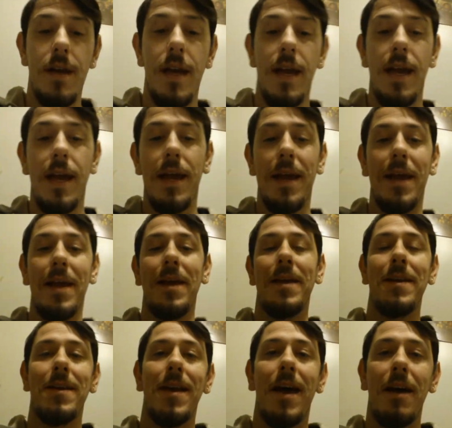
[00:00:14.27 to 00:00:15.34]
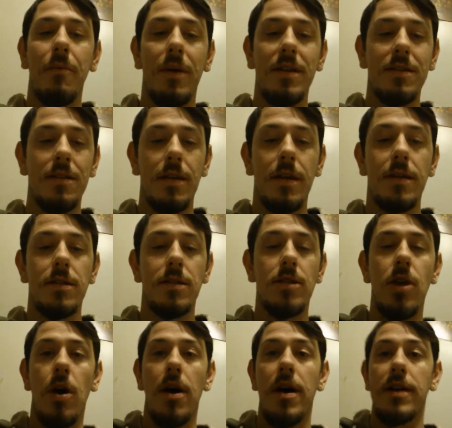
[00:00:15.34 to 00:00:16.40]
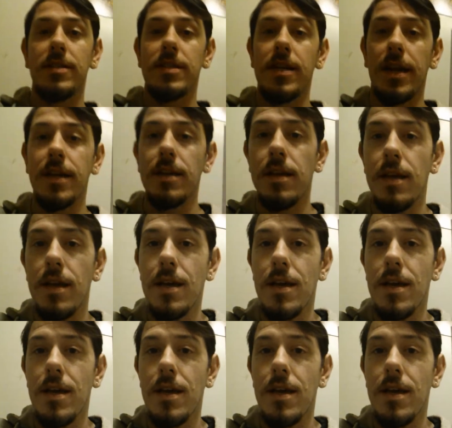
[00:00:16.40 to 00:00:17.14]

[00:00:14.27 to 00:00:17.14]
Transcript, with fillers: and I went and saw tonight